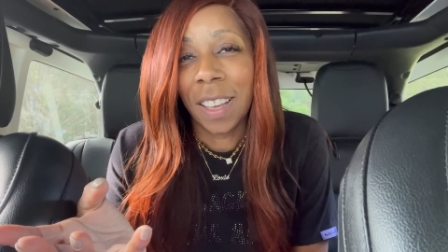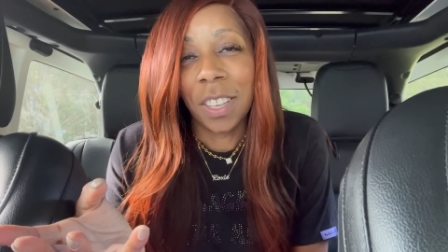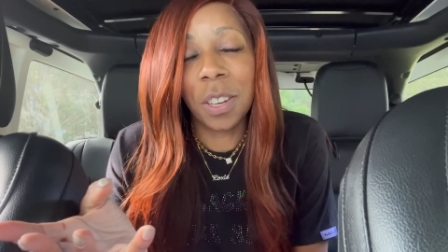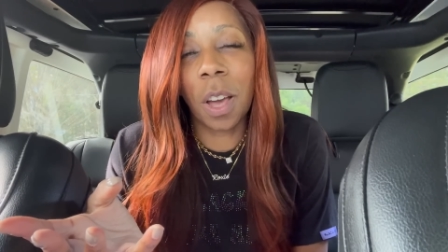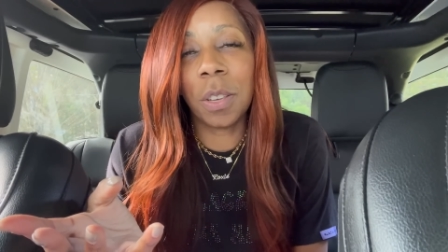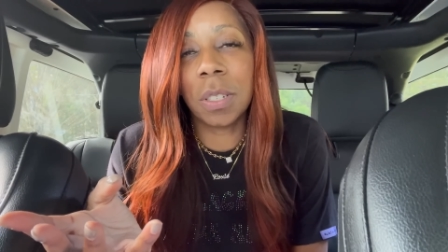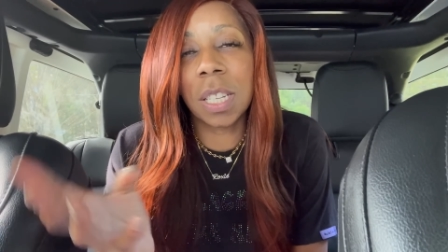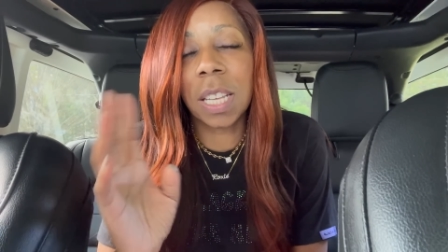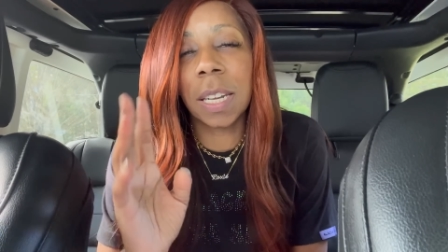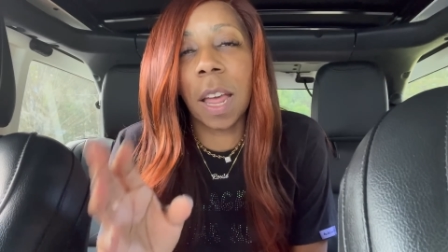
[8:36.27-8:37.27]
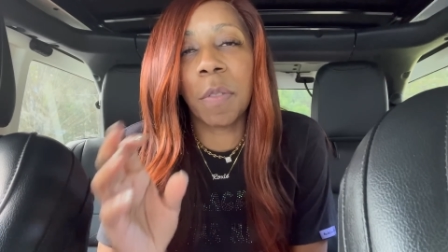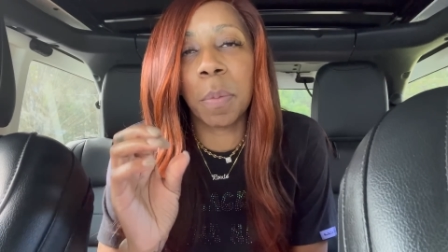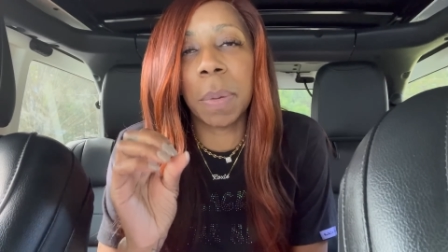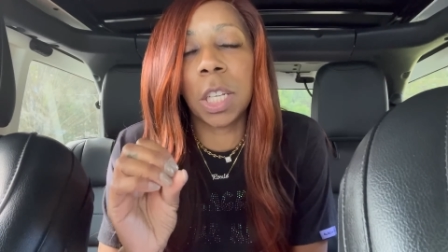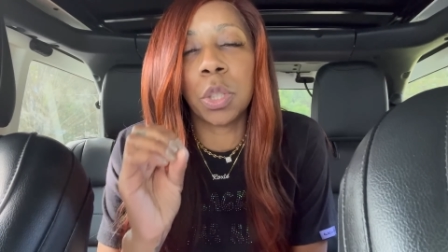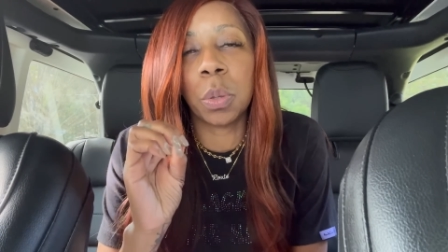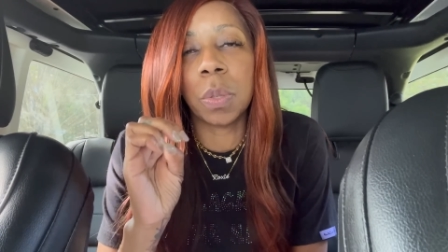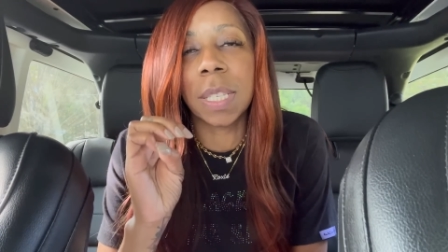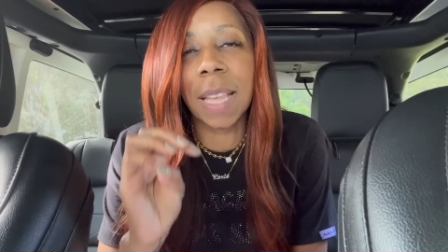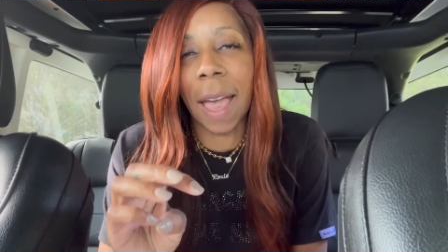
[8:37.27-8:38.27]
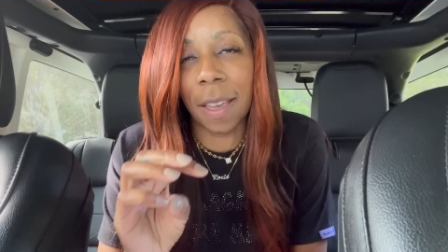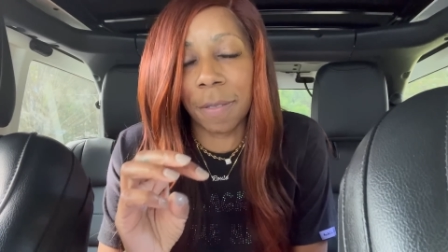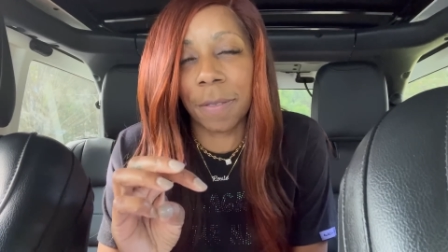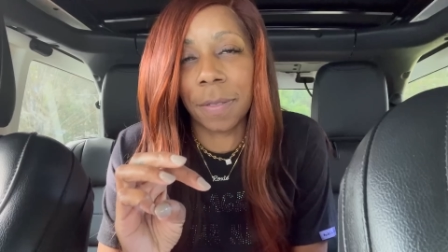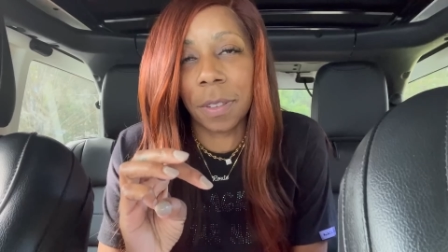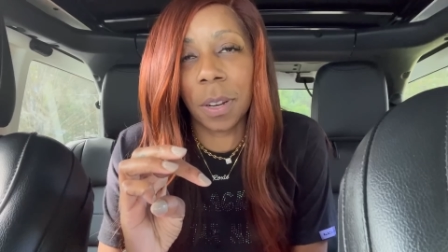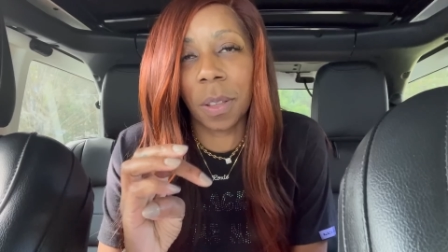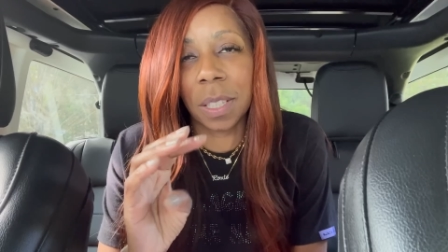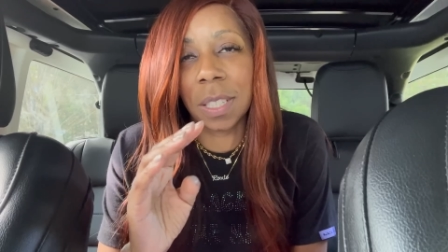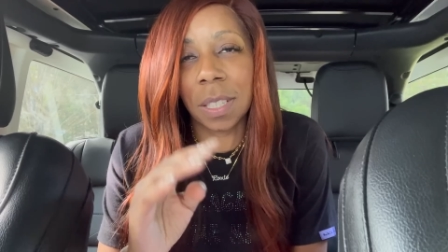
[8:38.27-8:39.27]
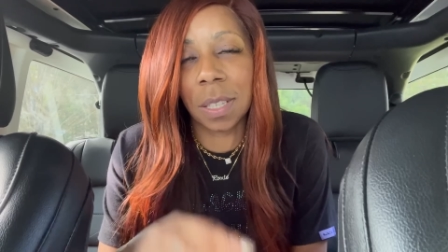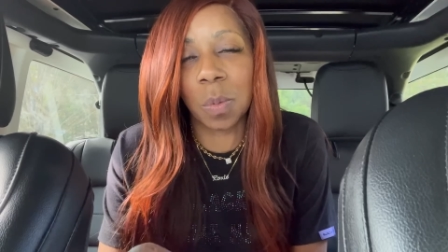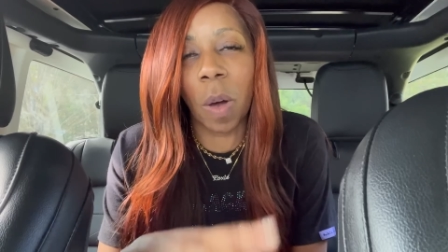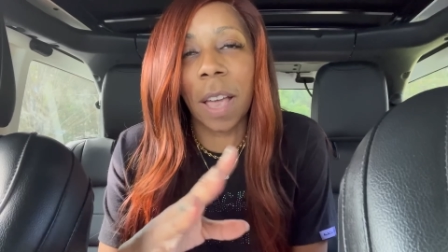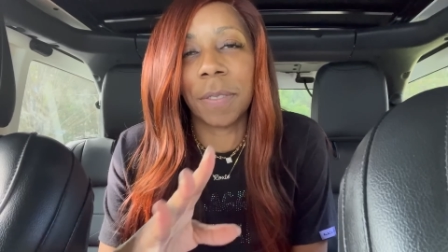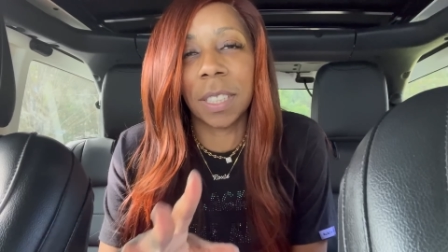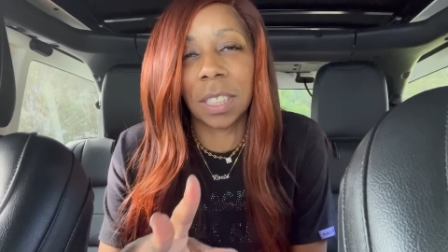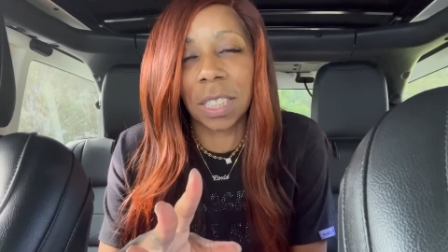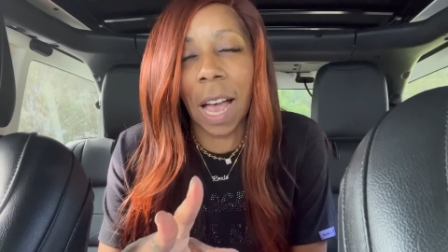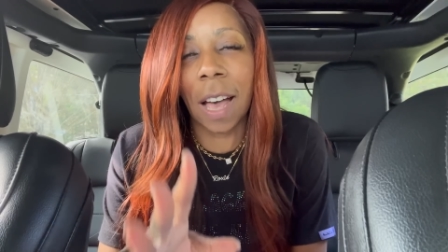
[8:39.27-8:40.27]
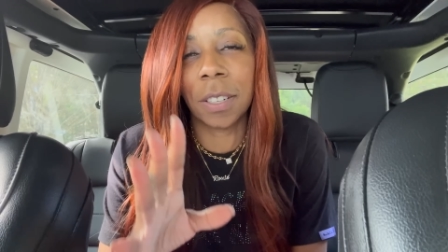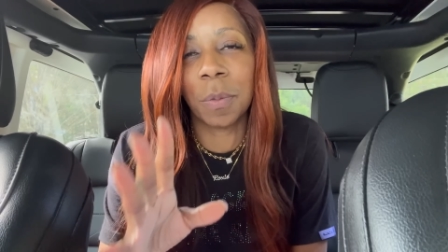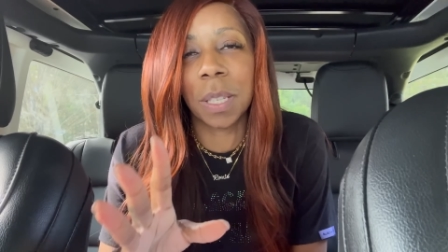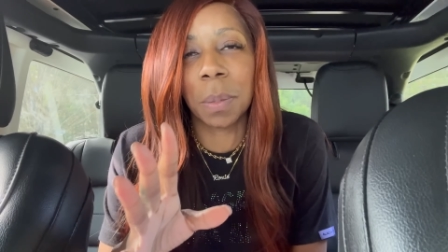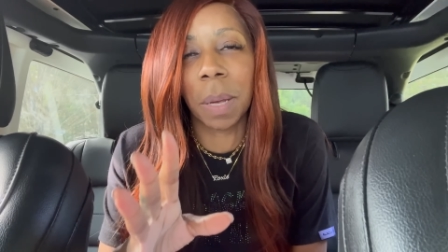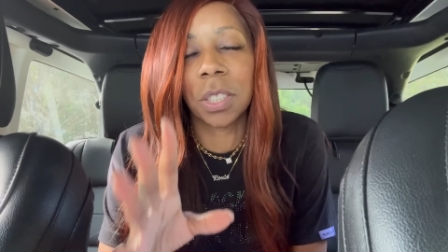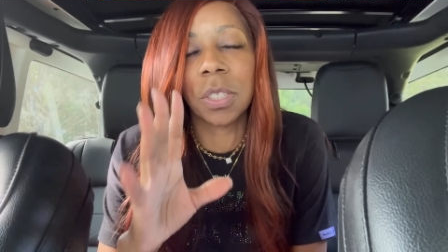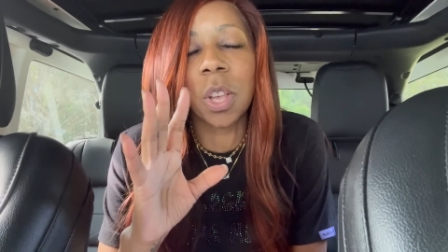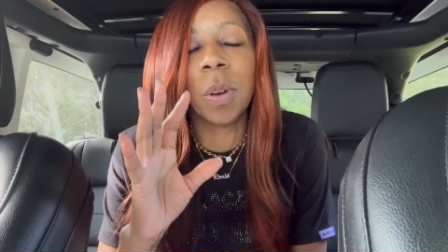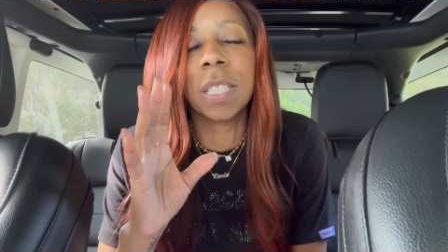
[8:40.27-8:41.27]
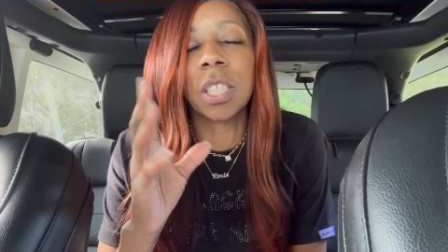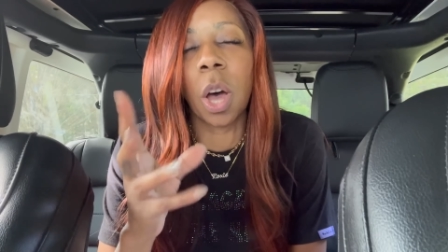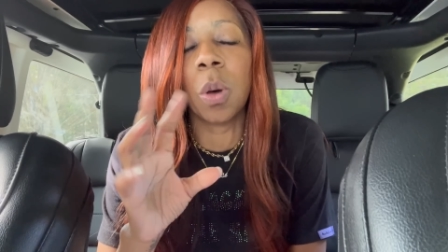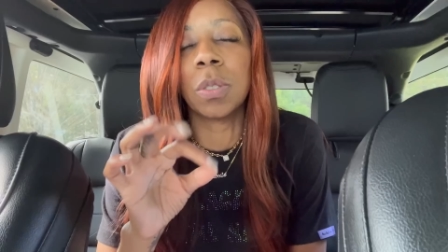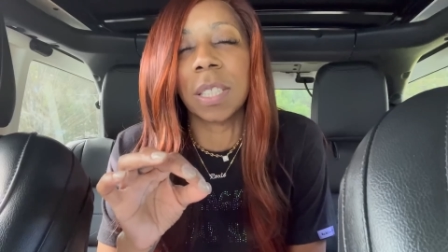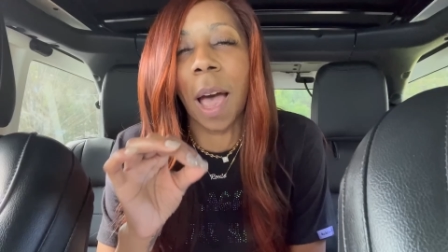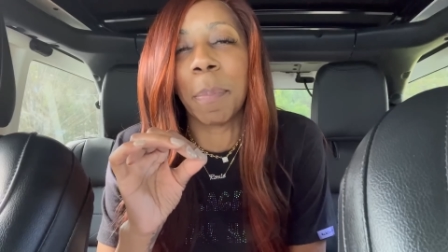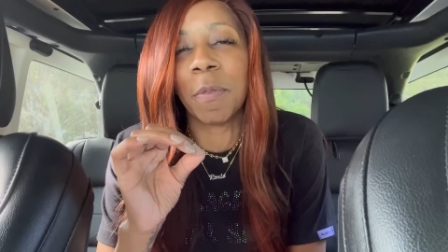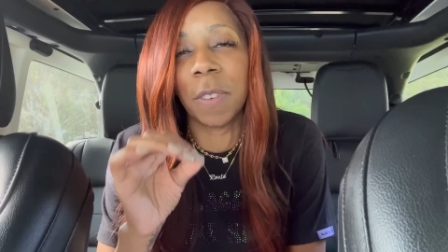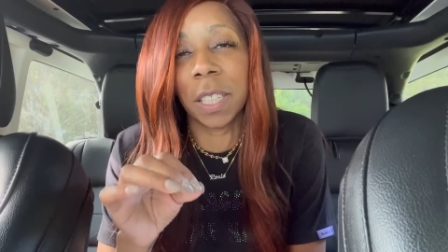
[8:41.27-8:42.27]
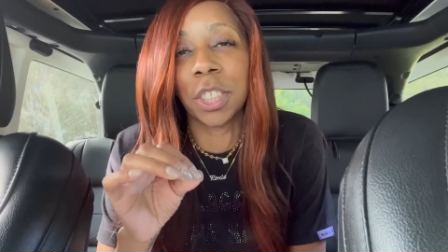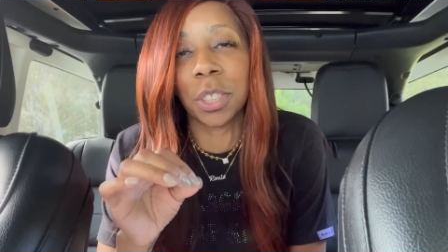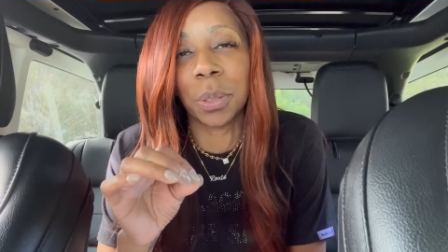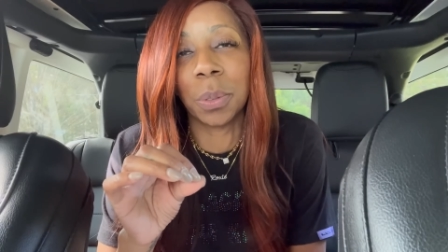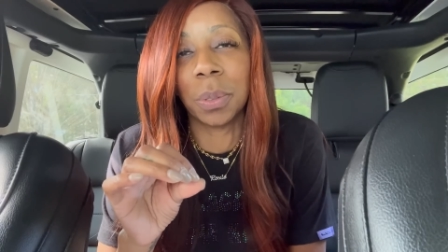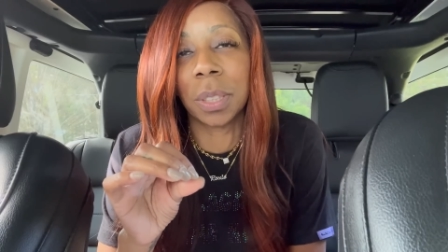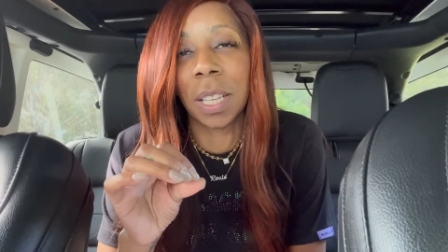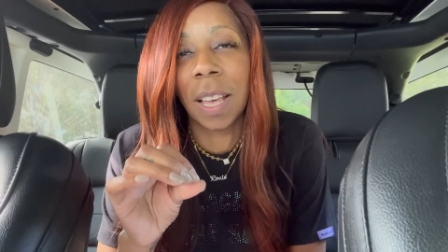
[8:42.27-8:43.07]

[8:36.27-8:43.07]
You know, you just can never be too safe. You know, this is his wife and his child. He wants to make sure. So it's those type of issues